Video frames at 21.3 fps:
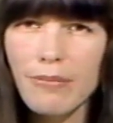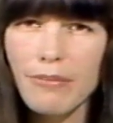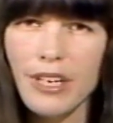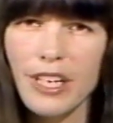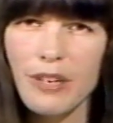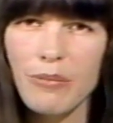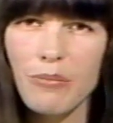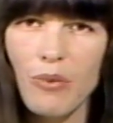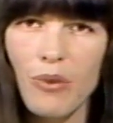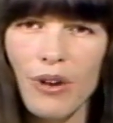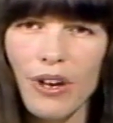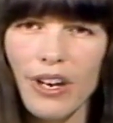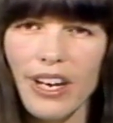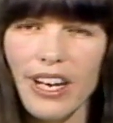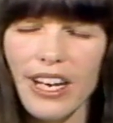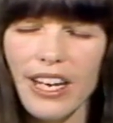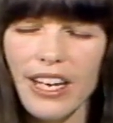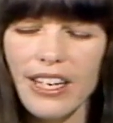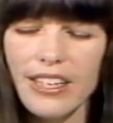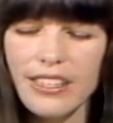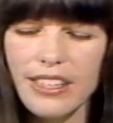them anymore,
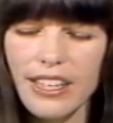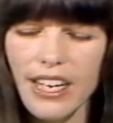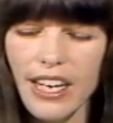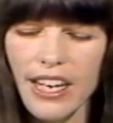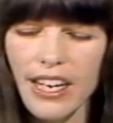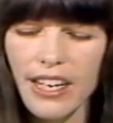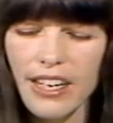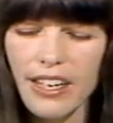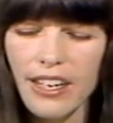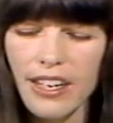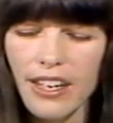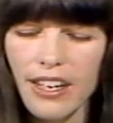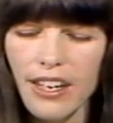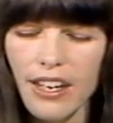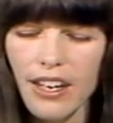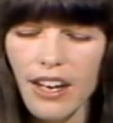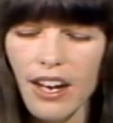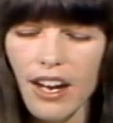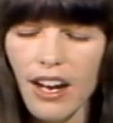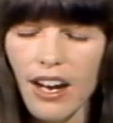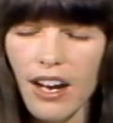and they
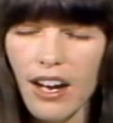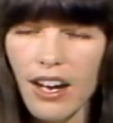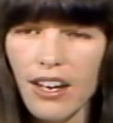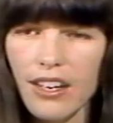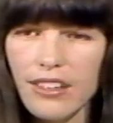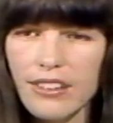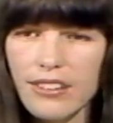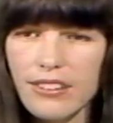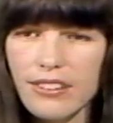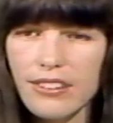uh,